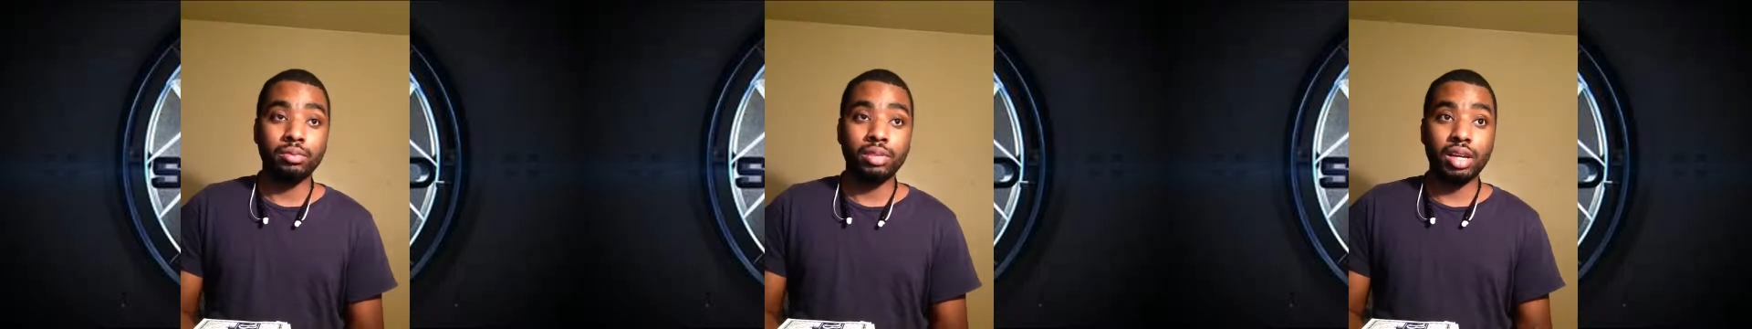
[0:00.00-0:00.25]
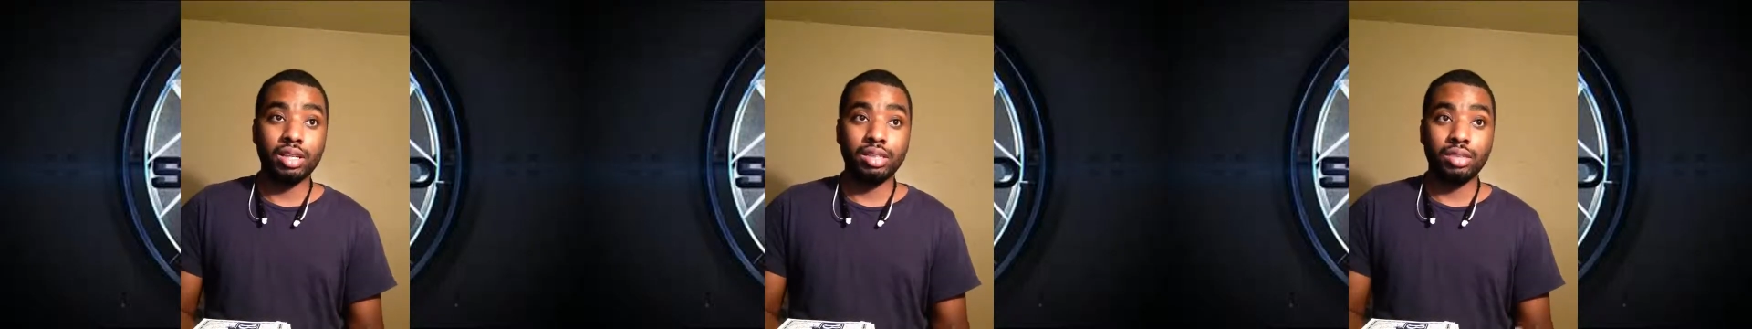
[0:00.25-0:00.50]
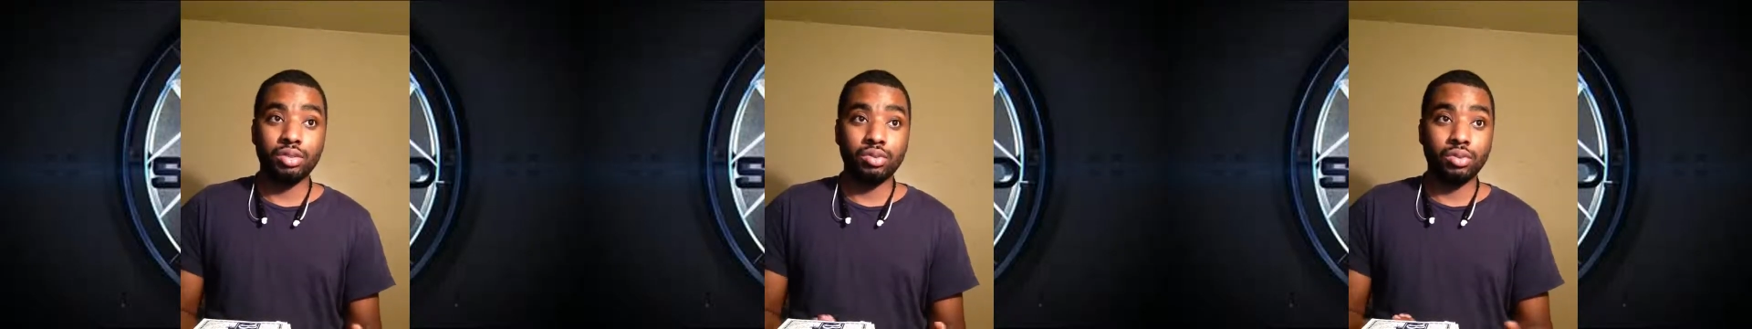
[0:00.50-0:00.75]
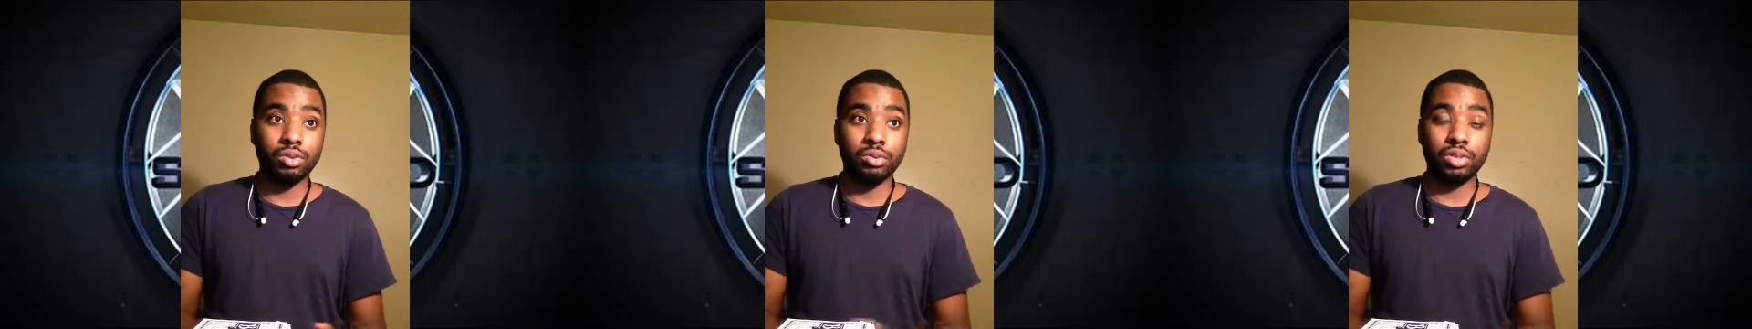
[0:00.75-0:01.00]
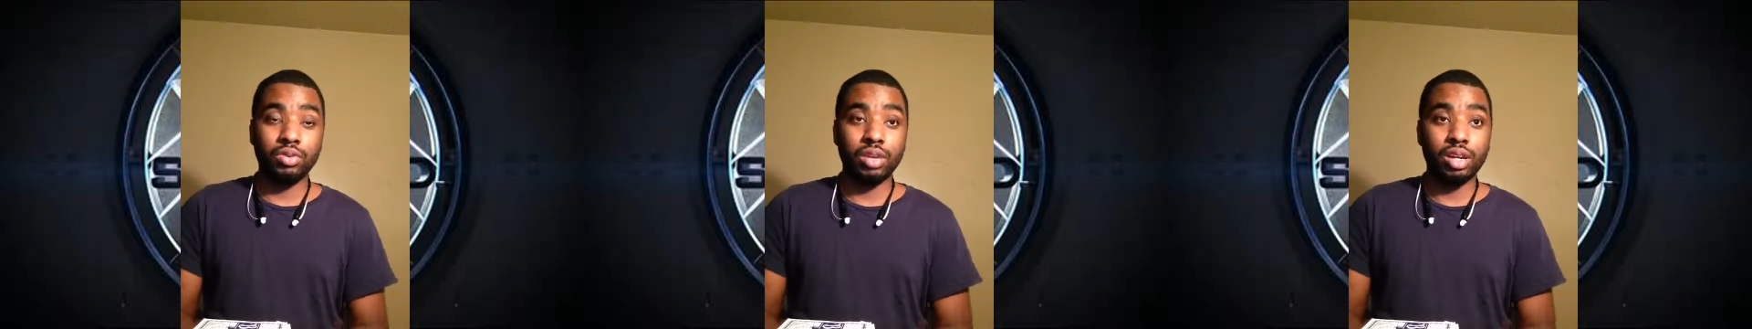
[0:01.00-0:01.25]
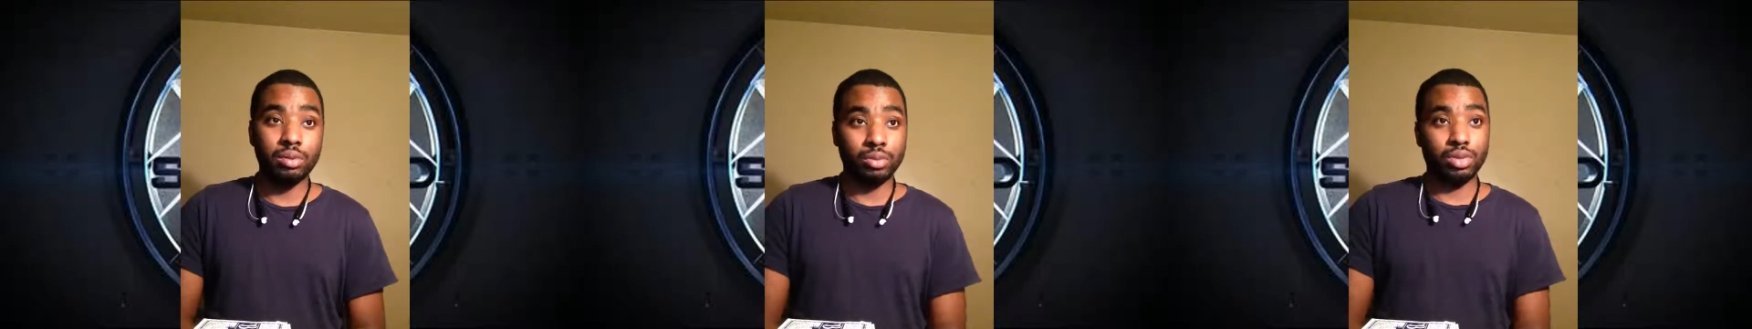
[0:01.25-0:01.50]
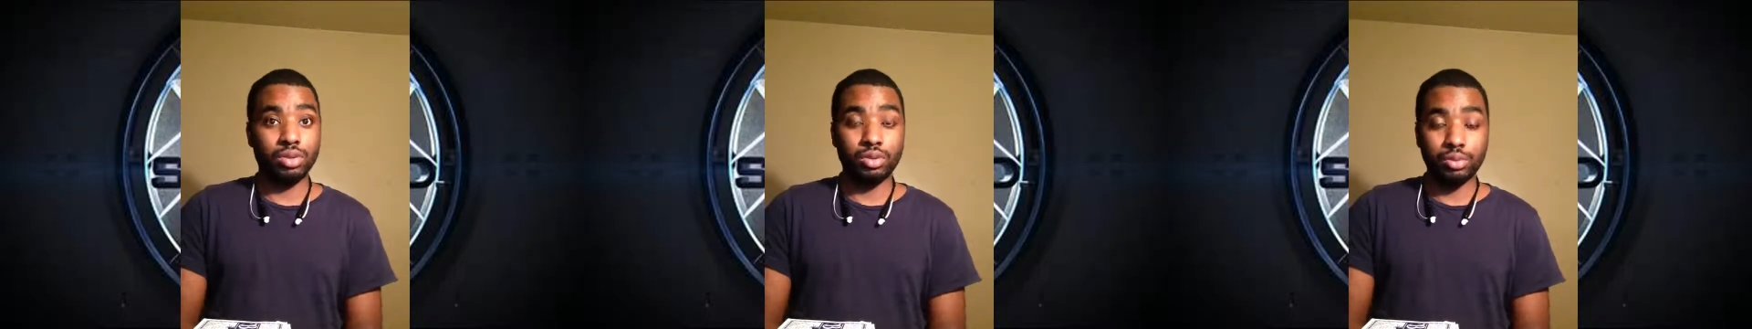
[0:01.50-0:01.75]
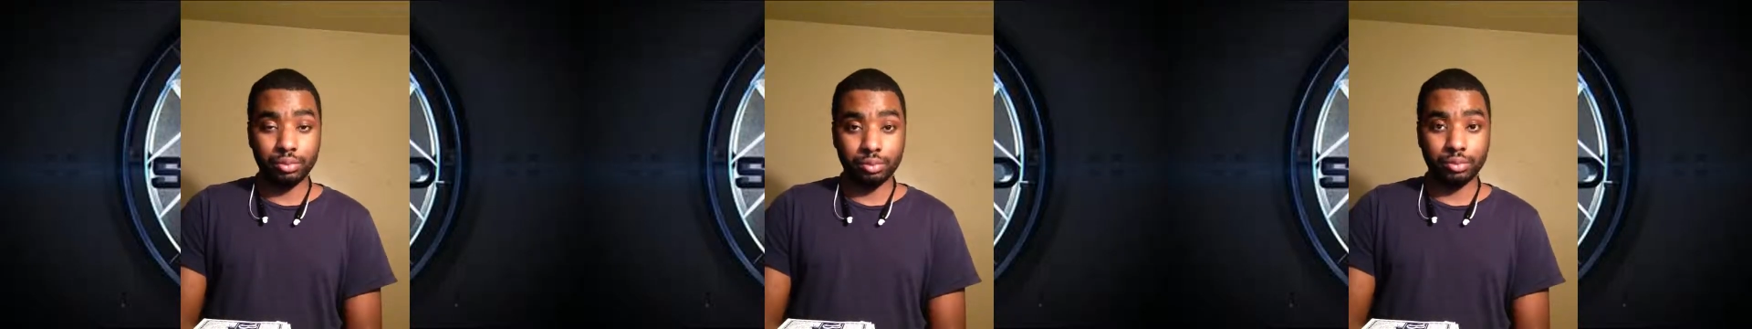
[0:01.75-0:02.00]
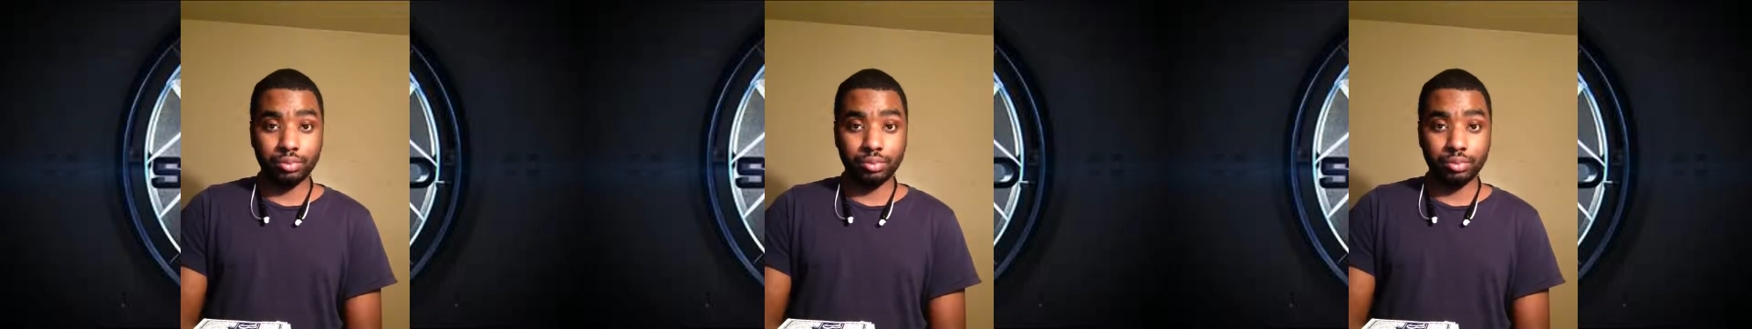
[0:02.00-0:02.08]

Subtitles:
But like I said, overall, it was a great episode.